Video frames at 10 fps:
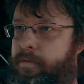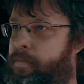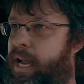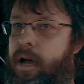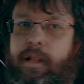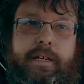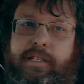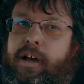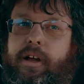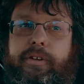be all
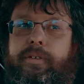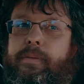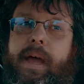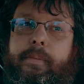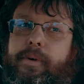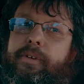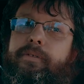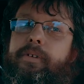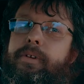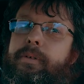exhaust from that point
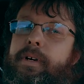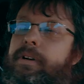forward.